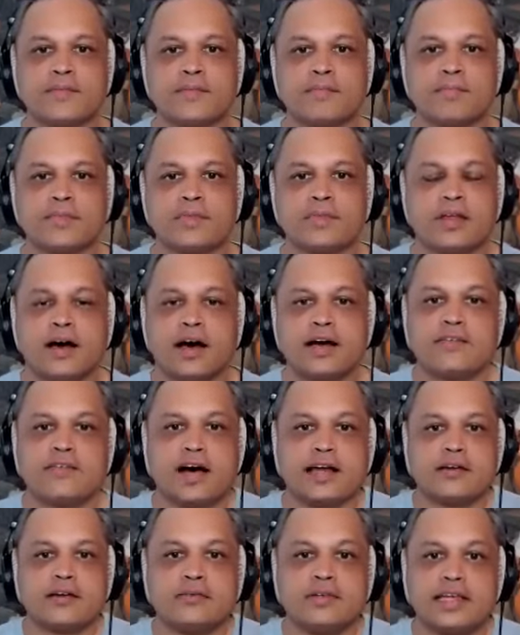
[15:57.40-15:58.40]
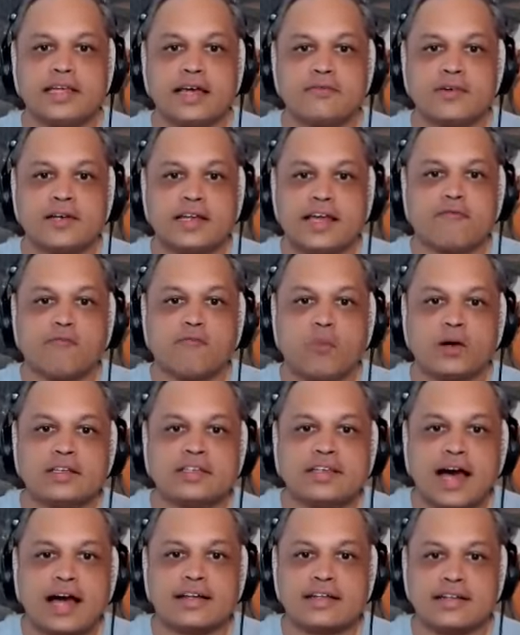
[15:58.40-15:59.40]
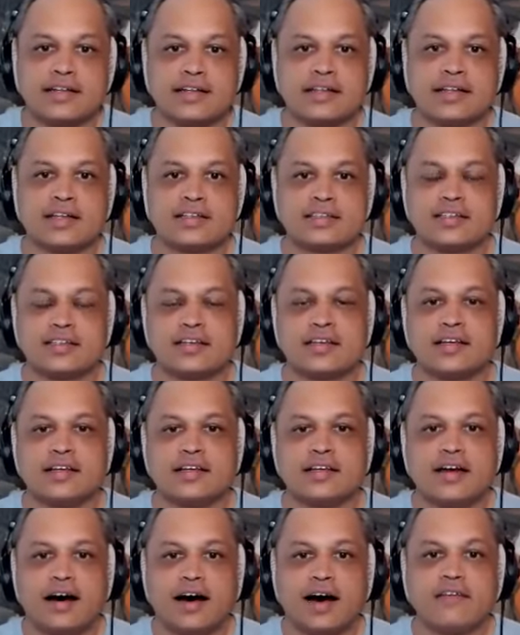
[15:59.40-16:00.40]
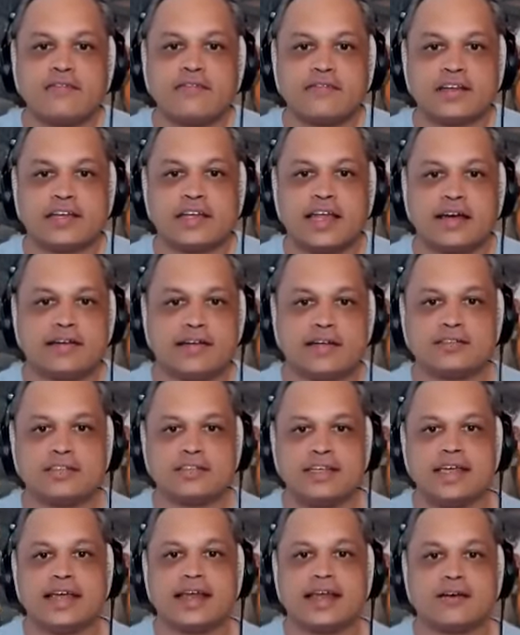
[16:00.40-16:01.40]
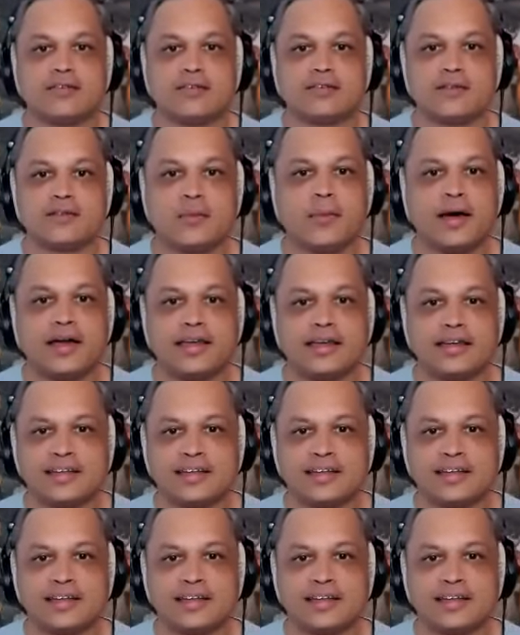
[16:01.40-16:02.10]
I only really have one talent, and that's that I've figured out how to get out of the way